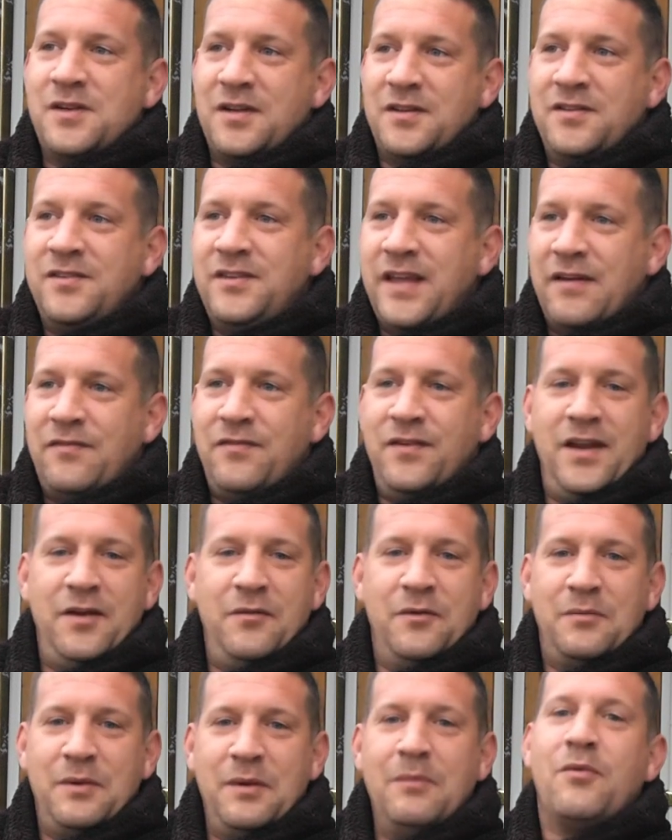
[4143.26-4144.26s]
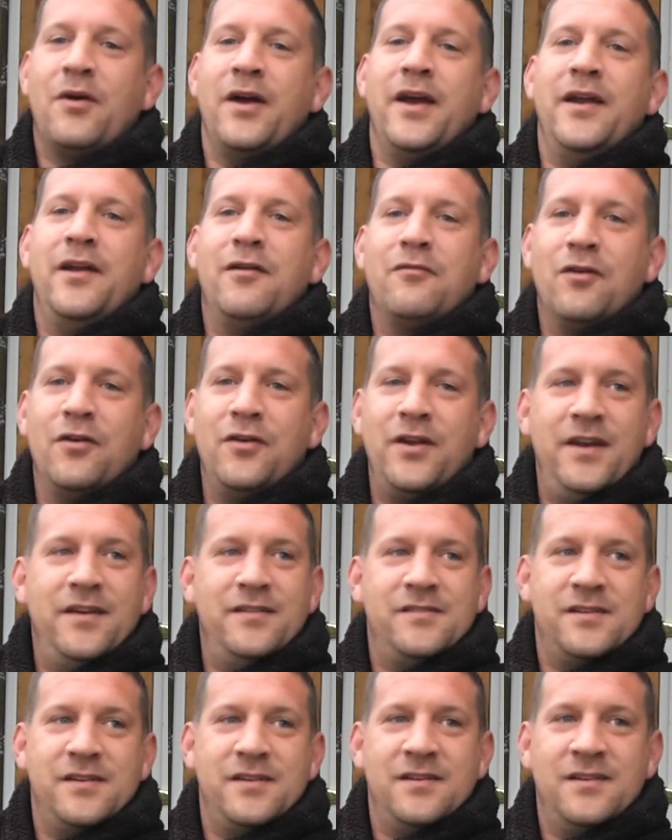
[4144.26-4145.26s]
I definitely would be bringing a rod
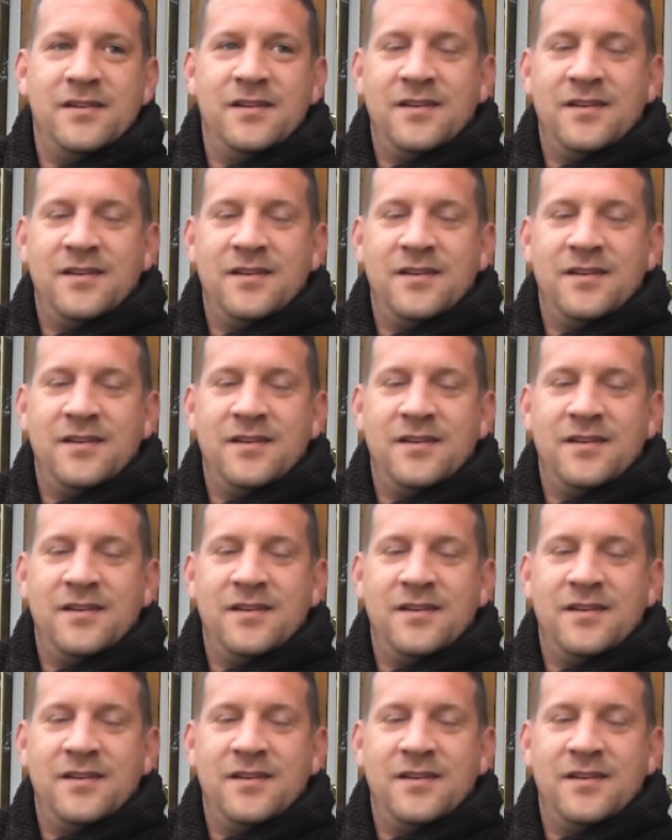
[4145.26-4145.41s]
in to